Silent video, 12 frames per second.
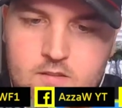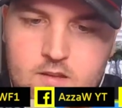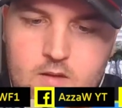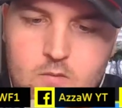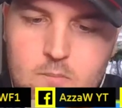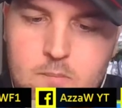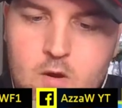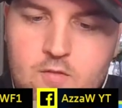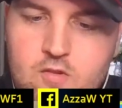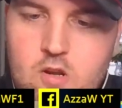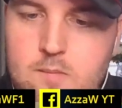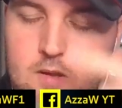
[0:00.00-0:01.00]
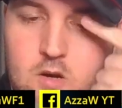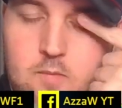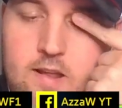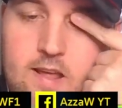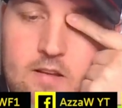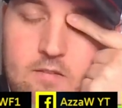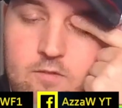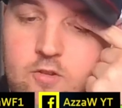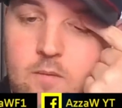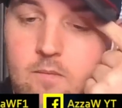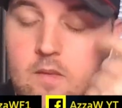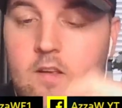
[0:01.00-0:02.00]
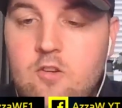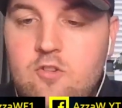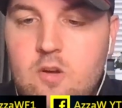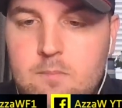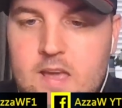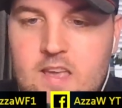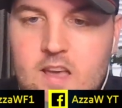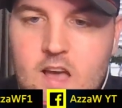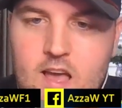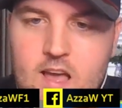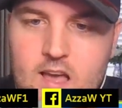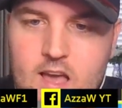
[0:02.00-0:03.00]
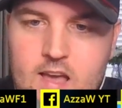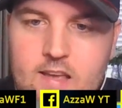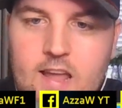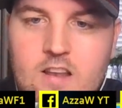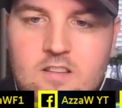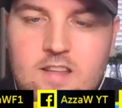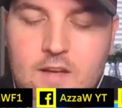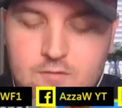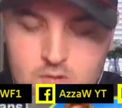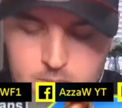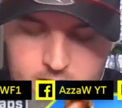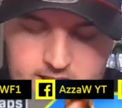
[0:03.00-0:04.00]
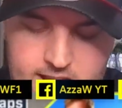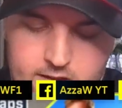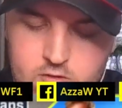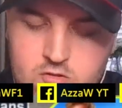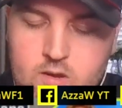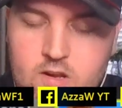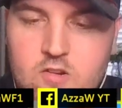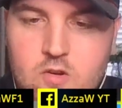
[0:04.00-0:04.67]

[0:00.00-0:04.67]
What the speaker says: And we're both going to be coming in. So should be against everybody else. We're going to do a